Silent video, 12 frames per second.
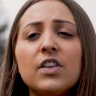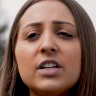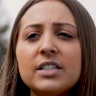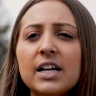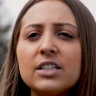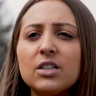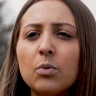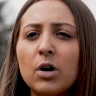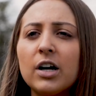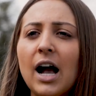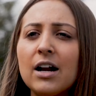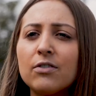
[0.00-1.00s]
This takes the
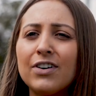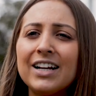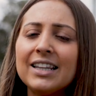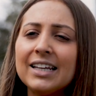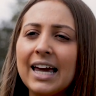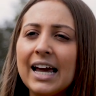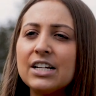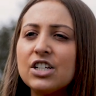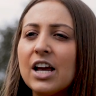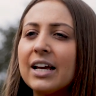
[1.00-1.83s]
work out of reading the gauge